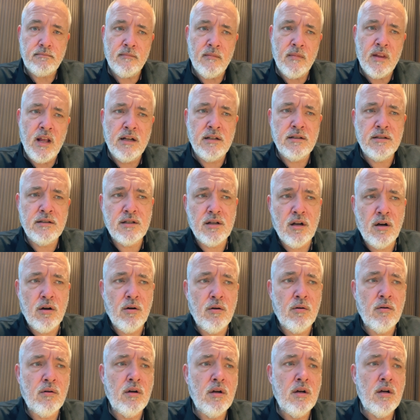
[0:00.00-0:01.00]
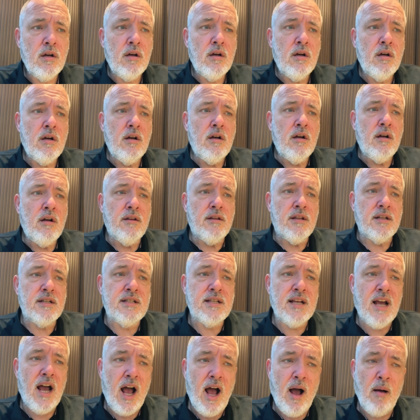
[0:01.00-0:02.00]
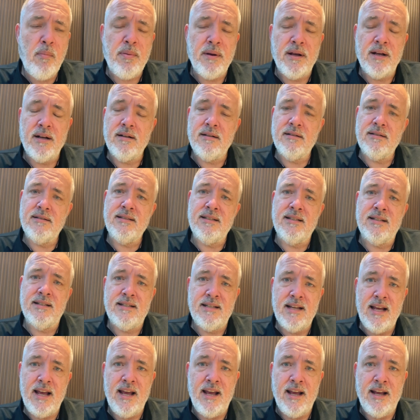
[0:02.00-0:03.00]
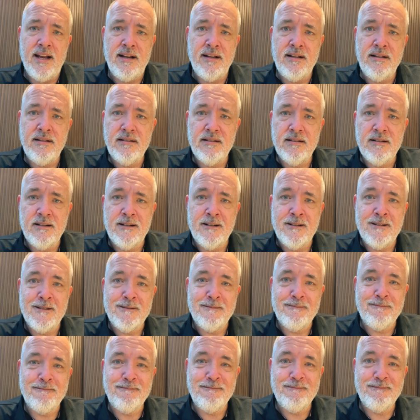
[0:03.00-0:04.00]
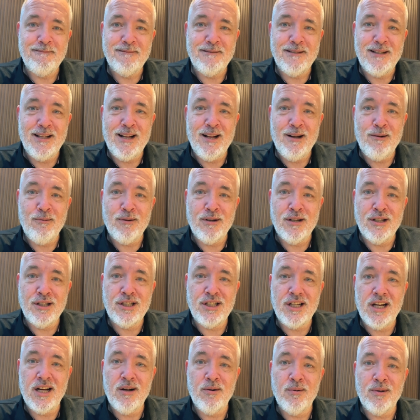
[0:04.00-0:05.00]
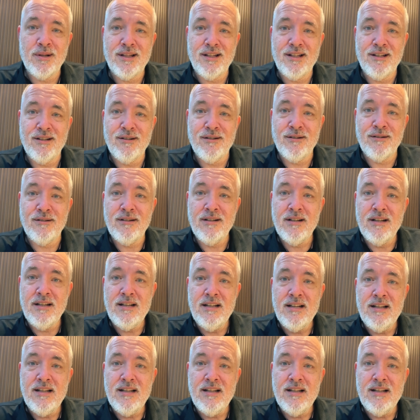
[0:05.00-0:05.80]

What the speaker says: And so, the topic today that I want to share with you